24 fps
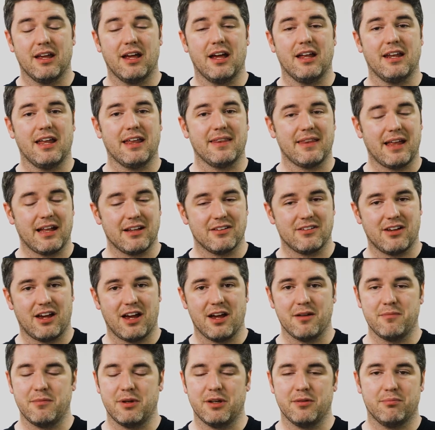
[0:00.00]
and at that
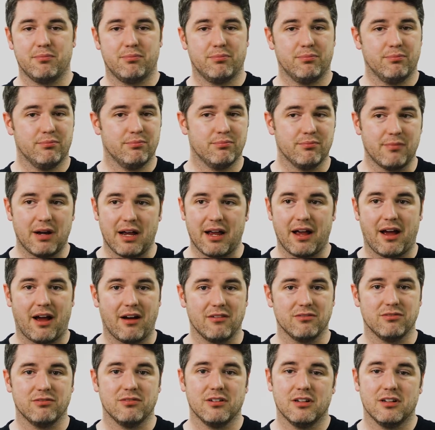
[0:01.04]
time you might have